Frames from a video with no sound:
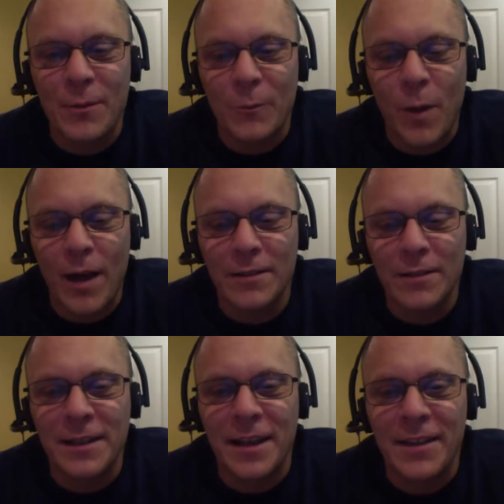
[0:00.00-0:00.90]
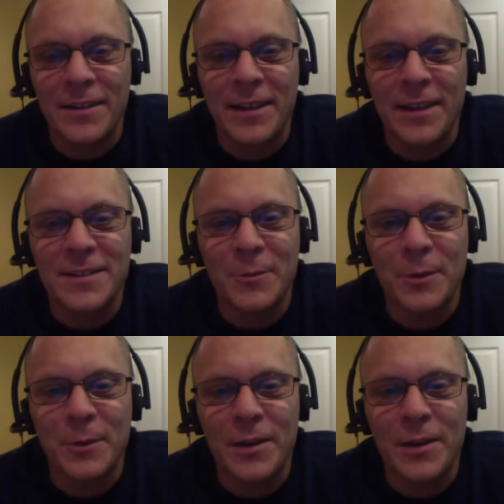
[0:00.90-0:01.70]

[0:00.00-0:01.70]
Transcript: well together. That's the weird